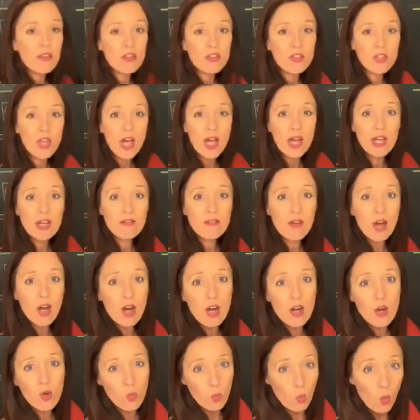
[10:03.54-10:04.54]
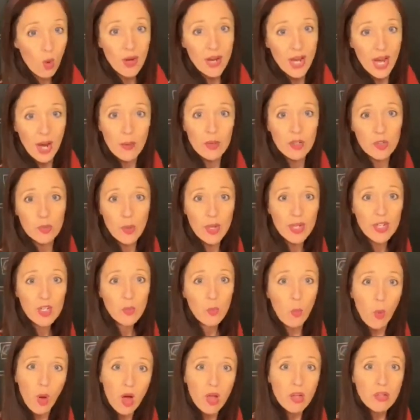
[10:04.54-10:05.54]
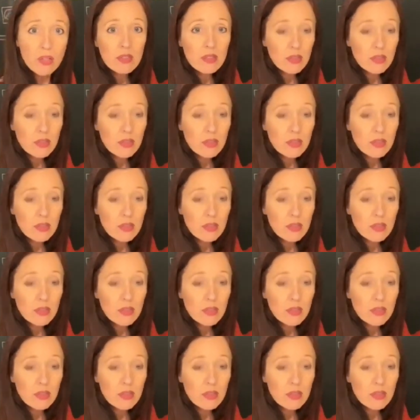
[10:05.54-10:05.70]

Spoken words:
side of our 1-hour rated wall.